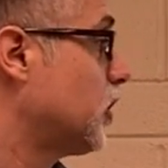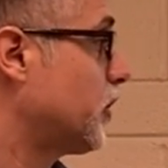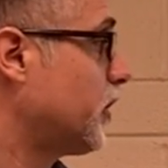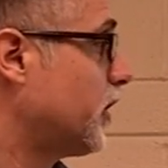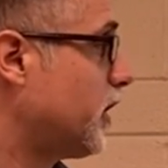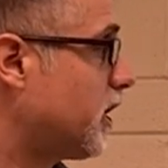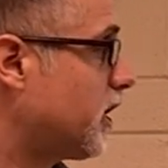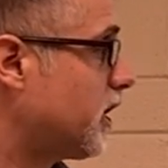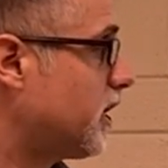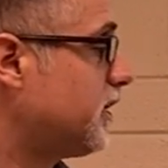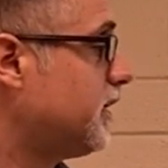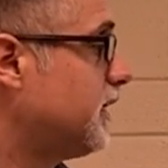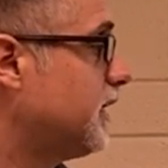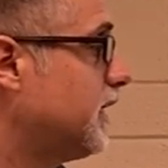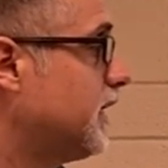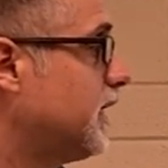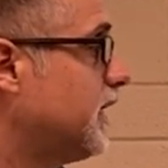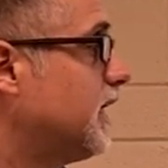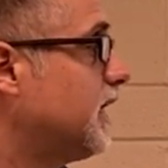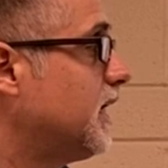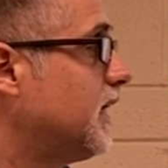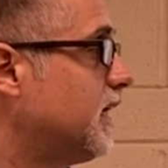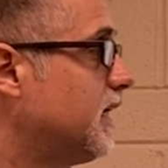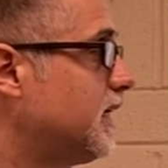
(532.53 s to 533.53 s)
Third,
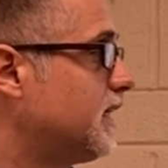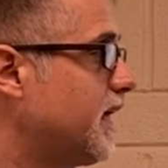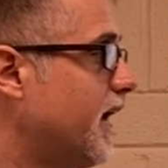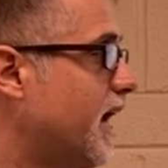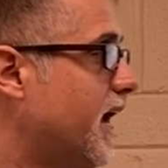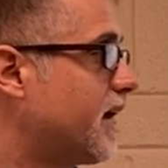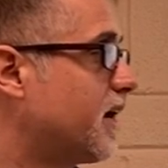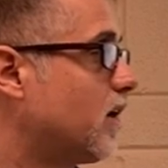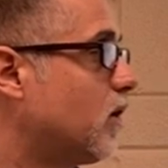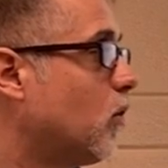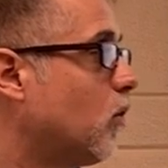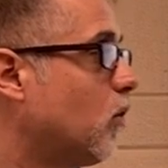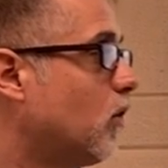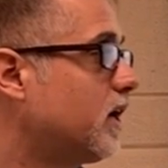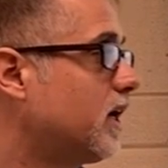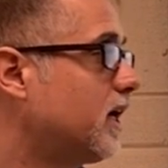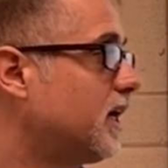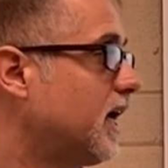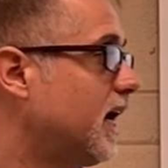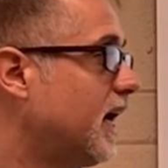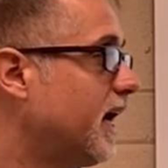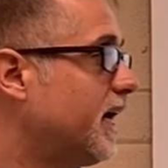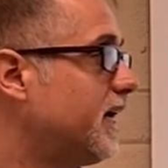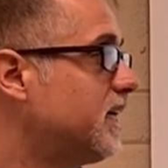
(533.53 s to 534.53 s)
they had
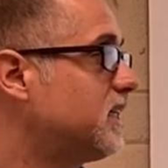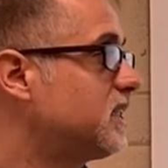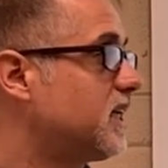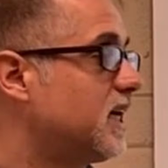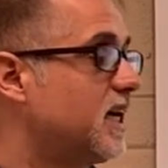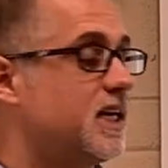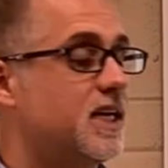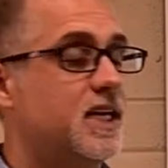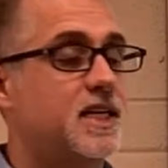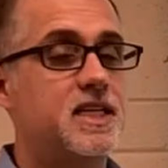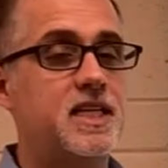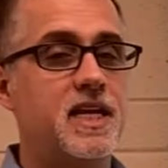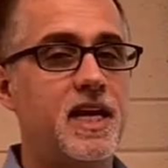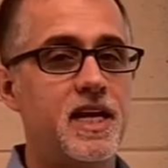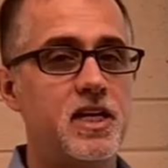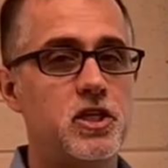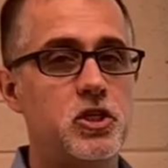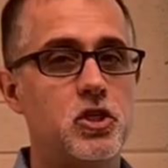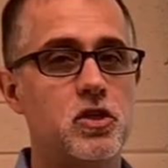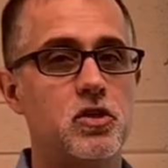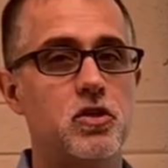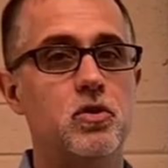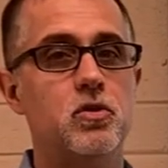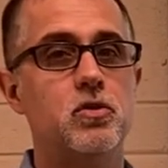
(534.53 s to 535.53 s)
organized and
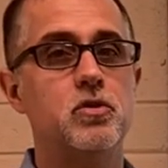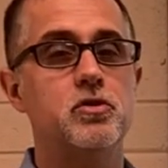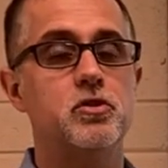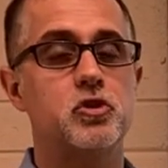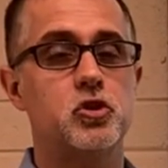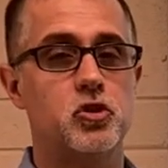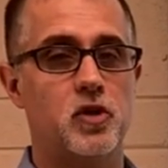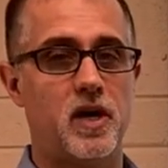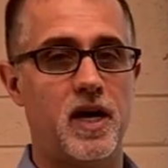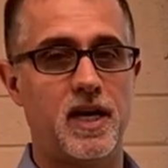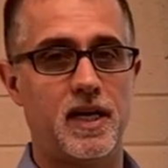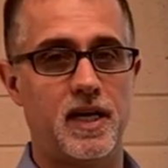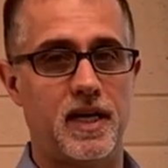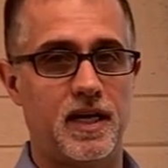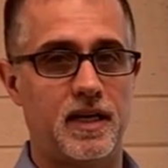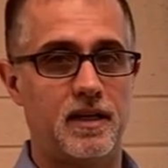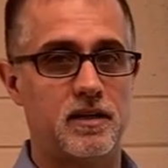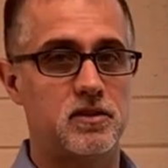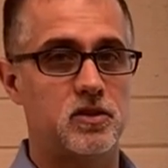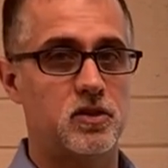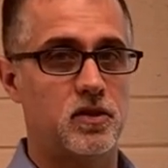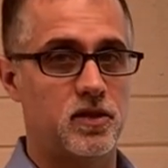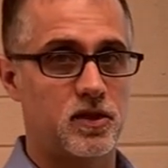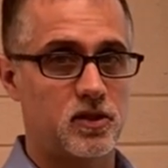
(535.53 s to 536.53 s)
intentional
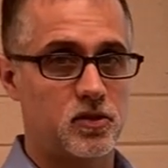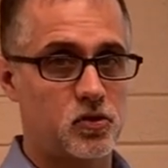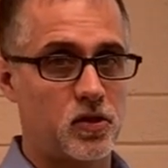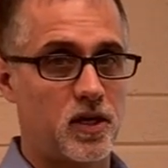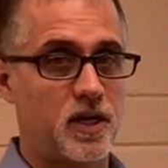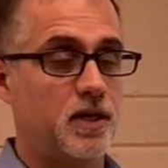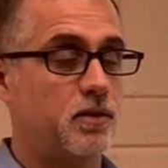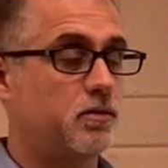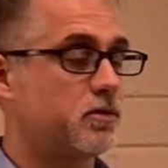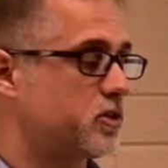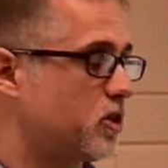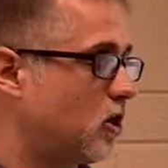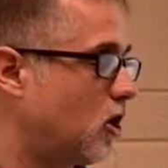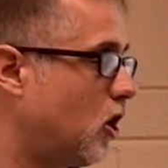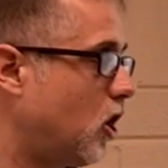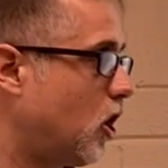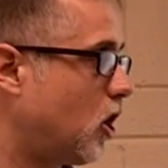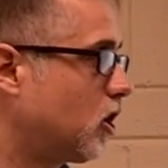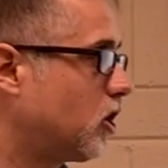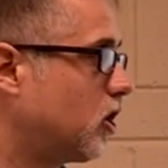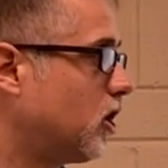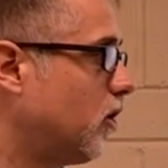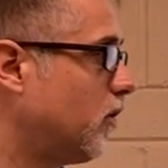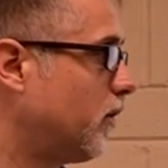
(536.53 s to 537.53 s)
training, so the training was
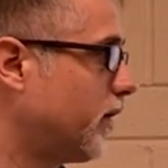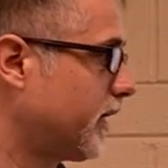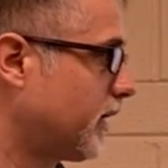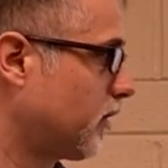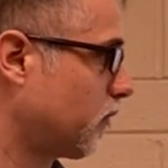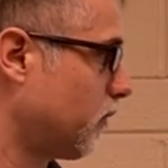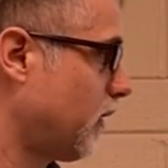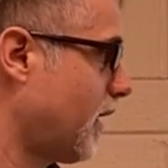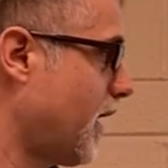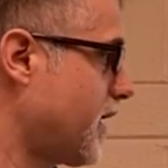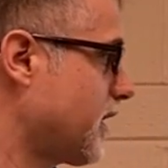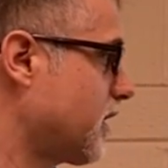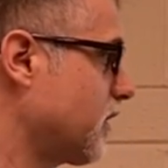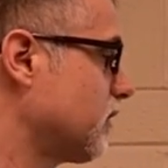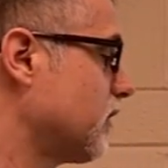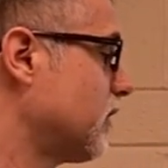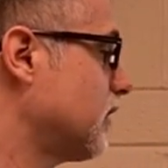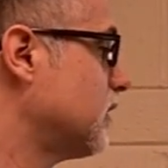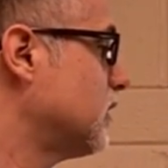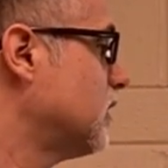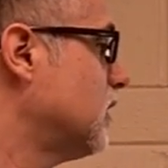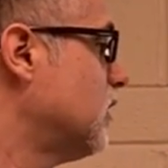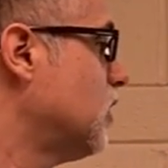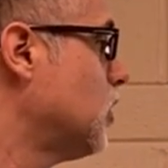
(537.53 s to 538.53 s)
ongoing and
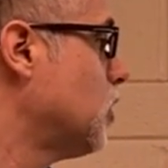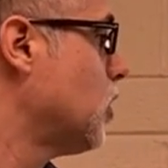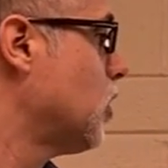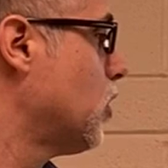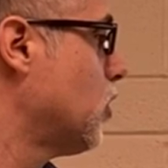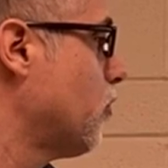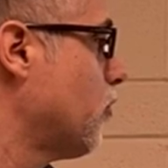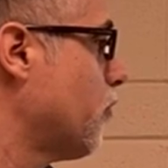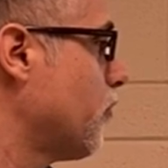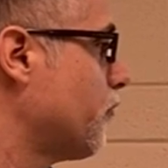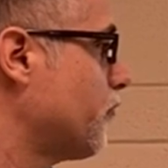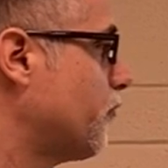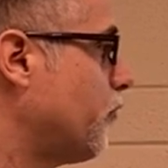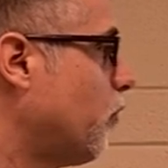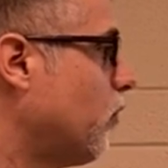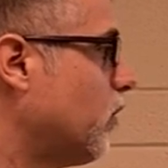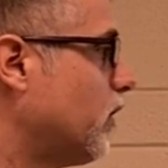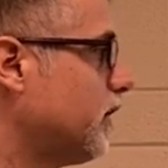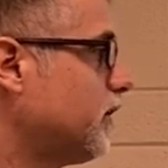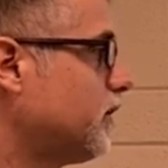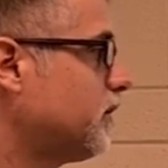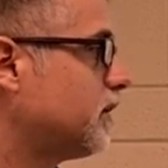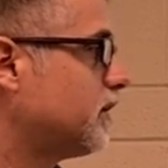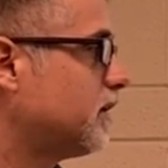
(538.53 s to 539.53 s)
regular.
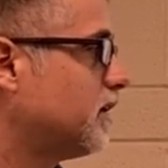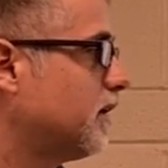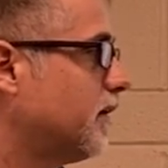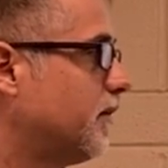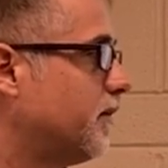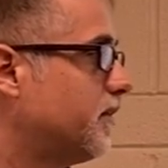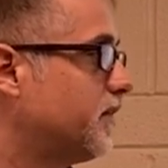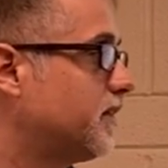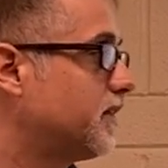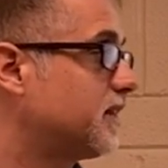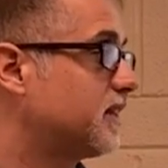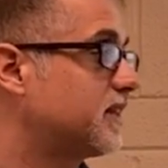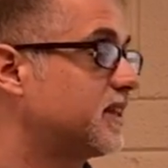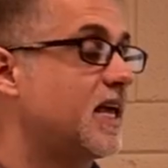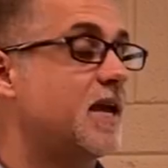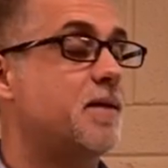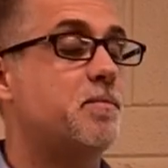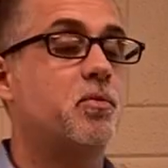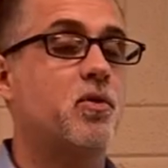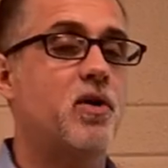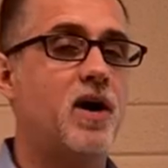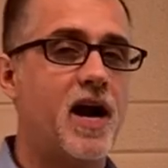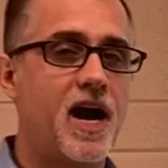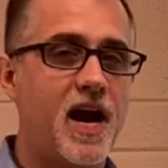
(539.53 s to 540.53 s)
Fourth, they
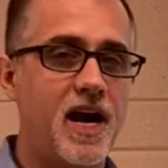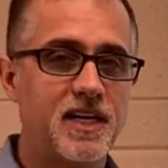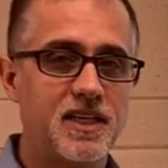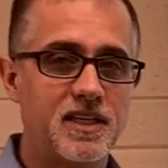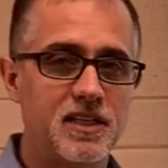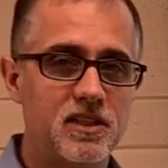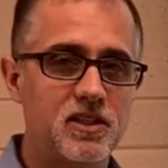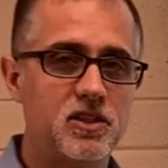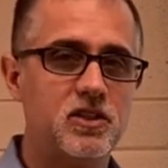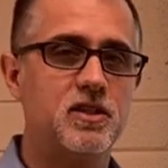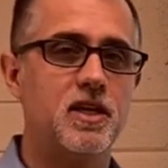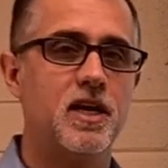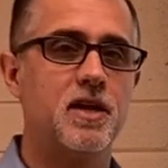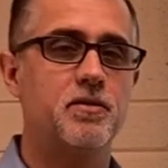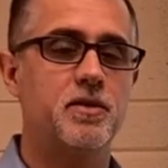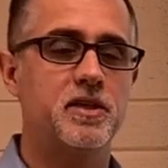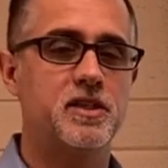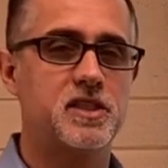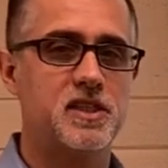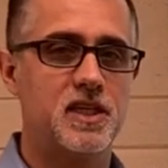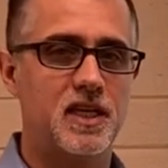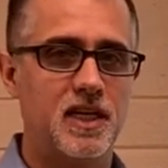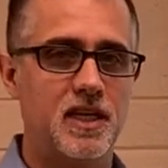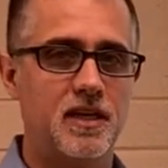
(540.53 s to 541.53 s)
practiced and
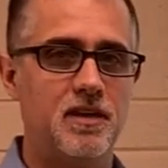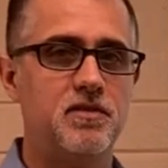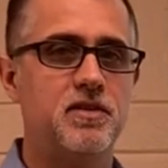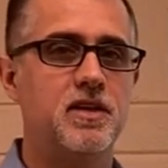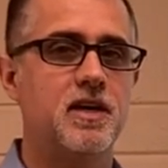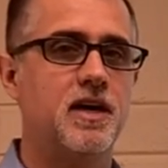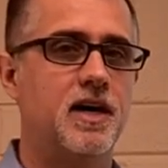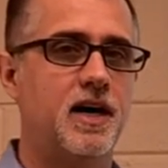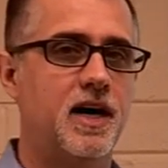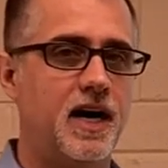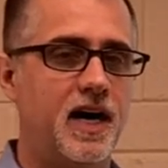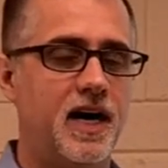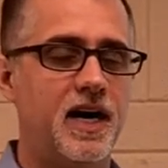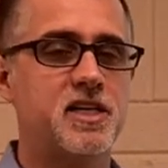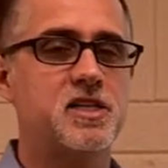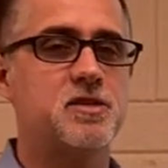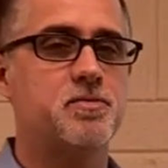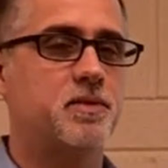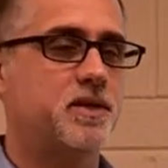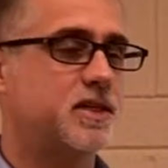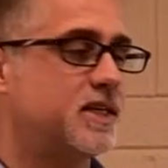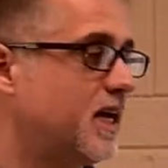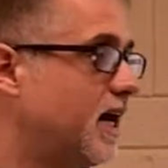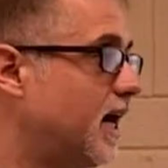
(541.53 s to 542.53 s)
received
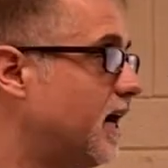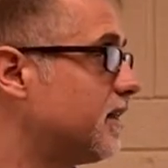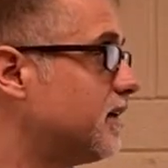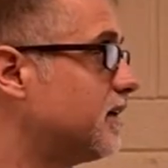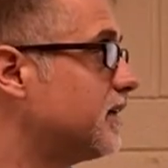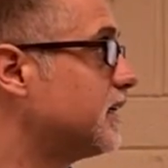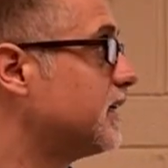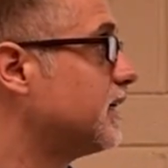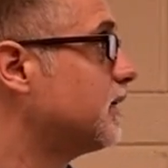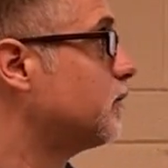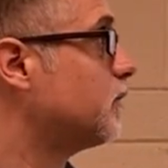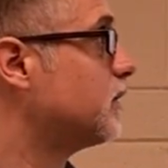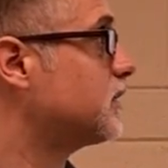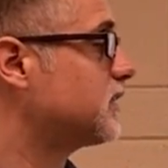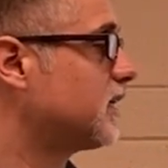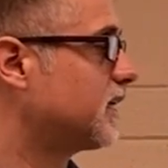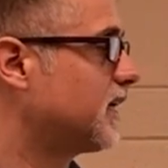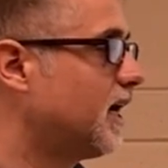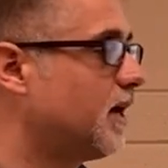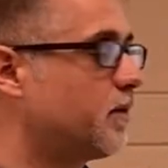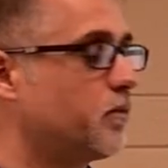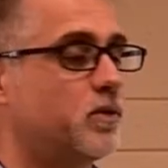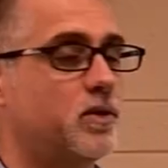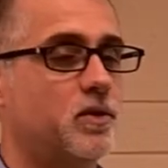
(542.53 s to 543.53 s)
hospitality, which
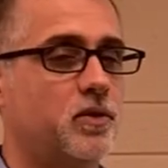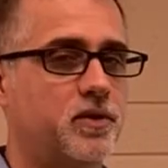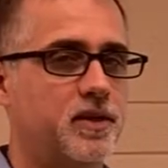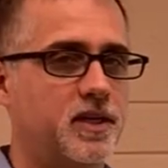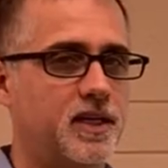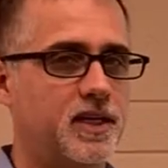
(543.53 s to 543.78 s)
again, we'll